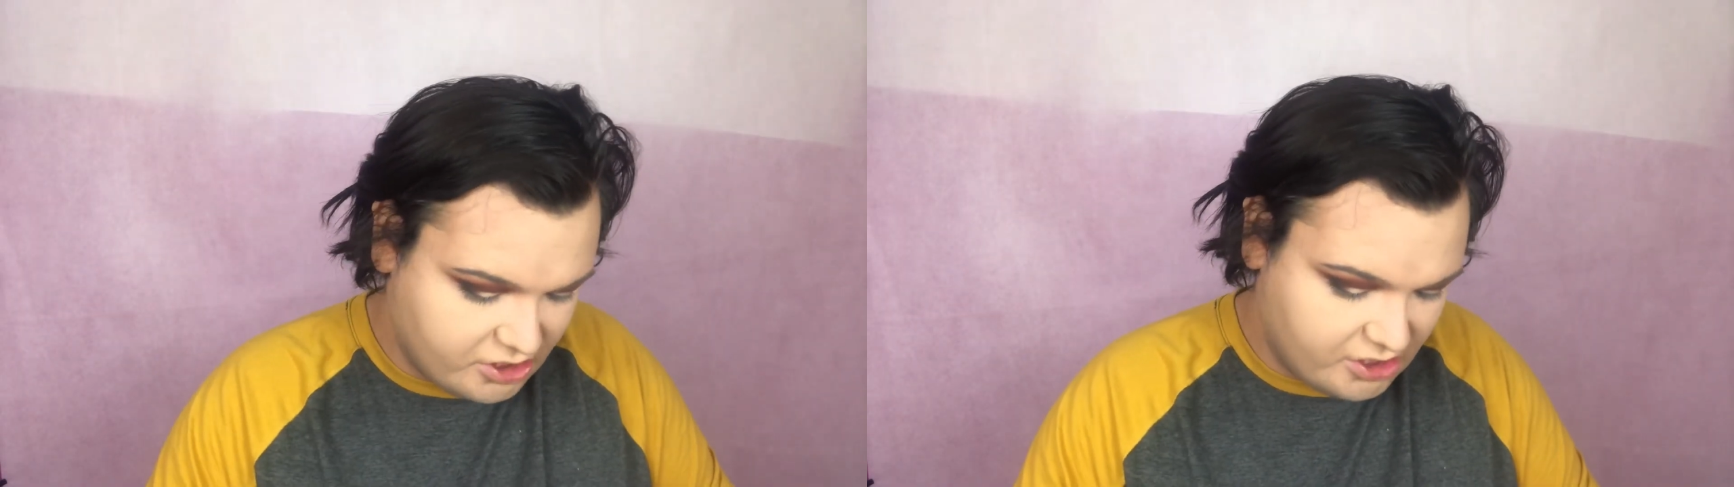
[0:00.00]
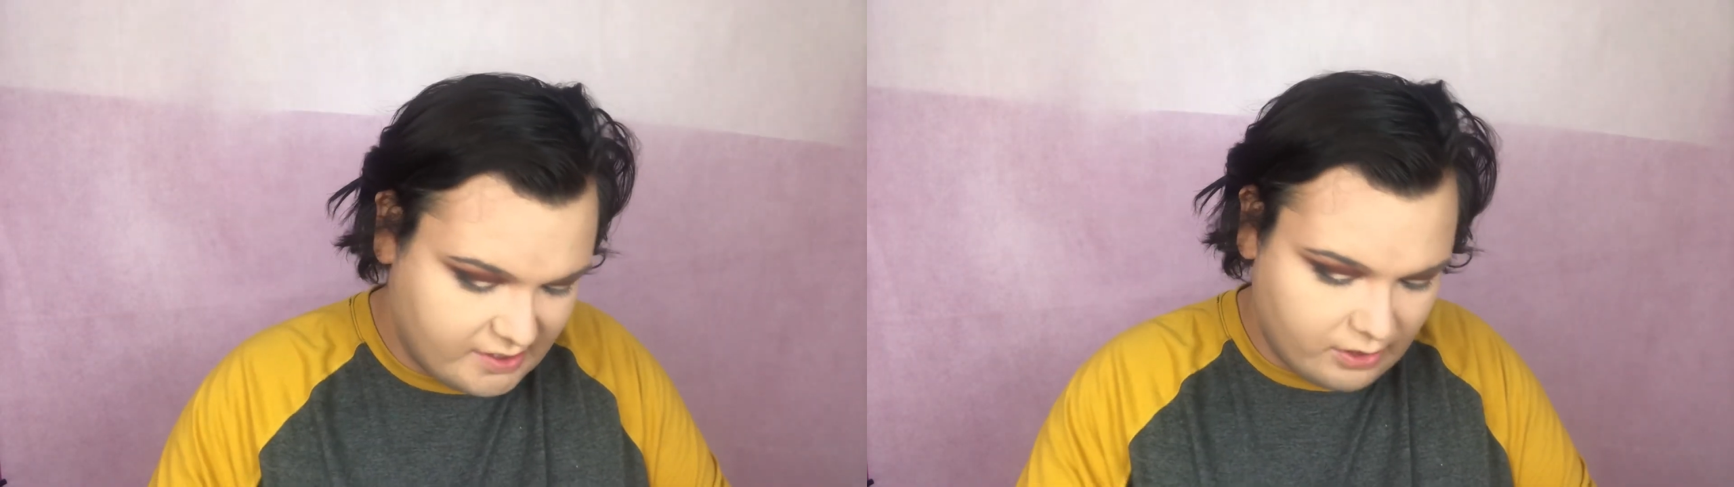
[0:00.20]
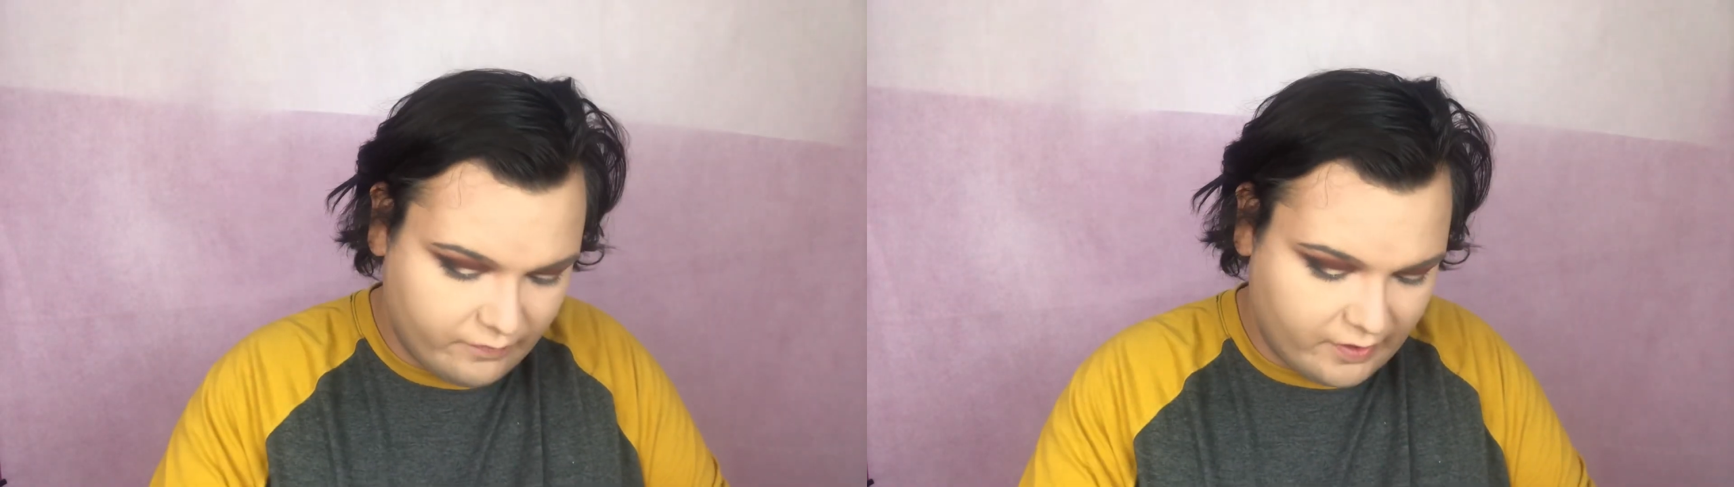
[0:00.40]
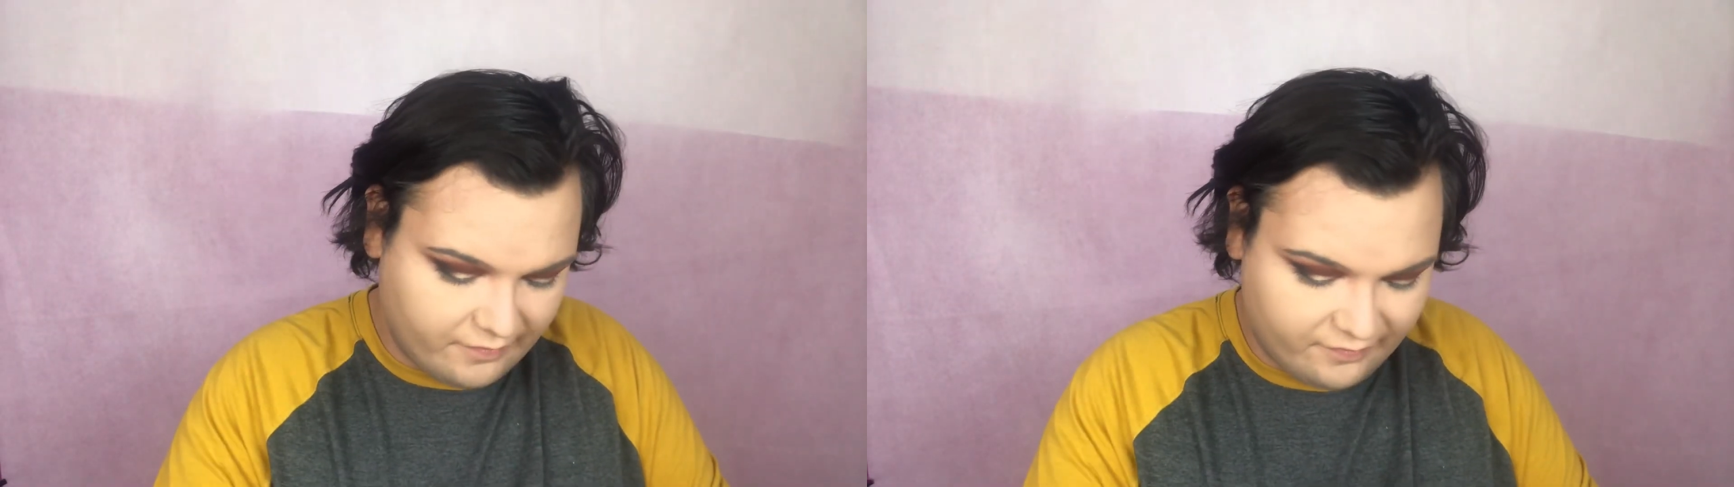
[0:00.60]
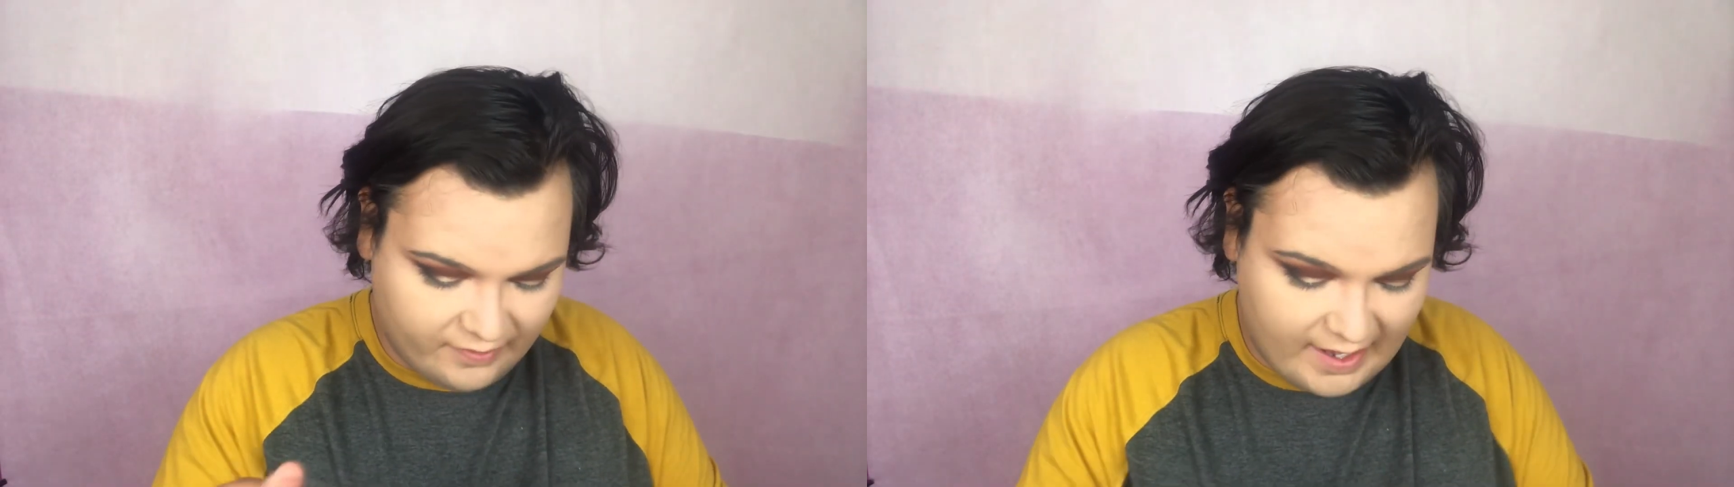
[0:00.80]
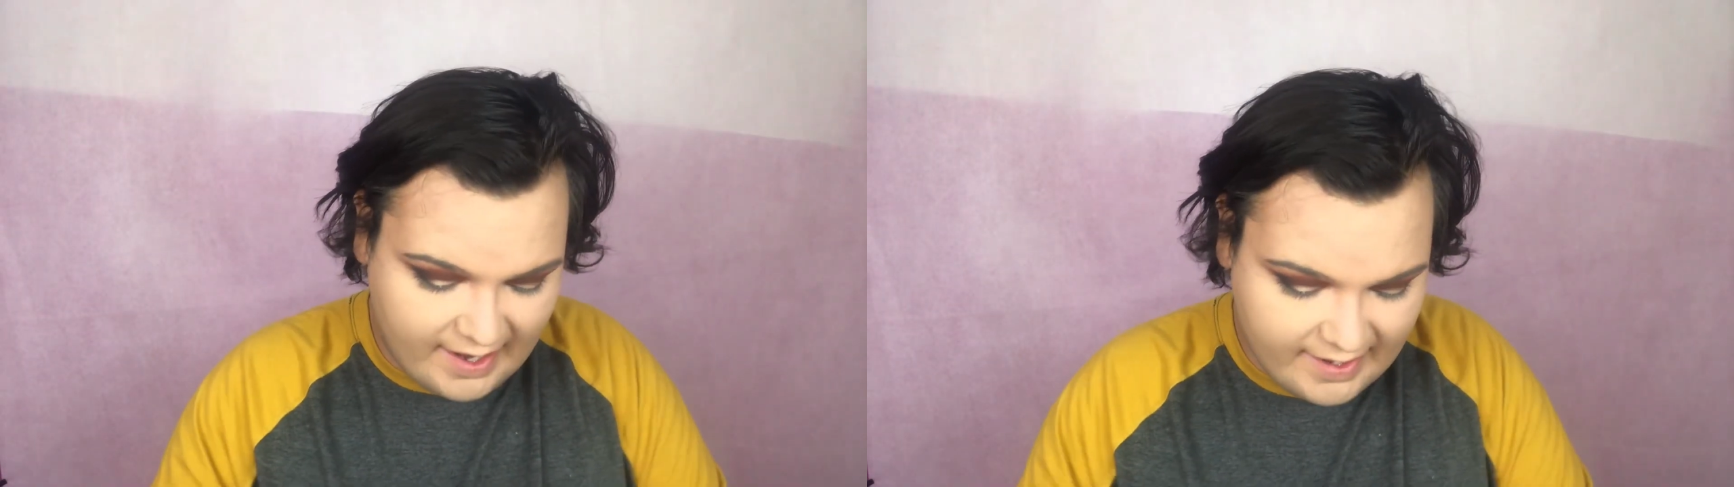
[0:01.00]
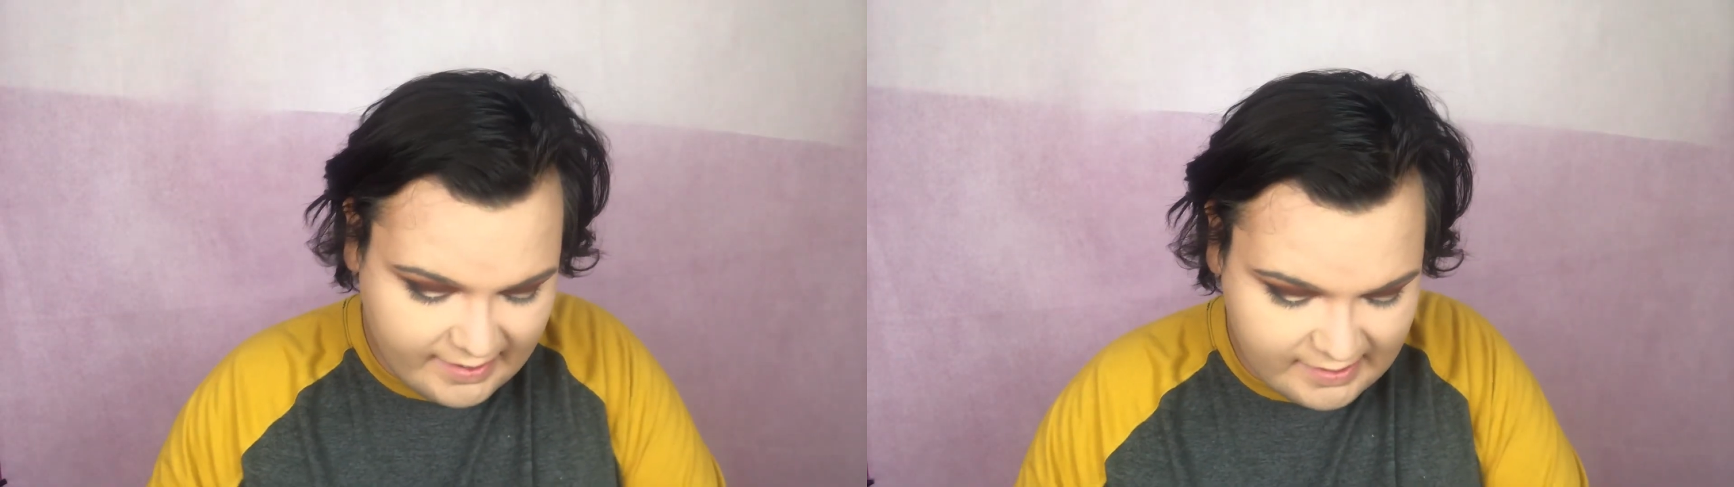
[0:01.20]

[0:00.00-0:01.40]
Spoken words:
she sent over a flathead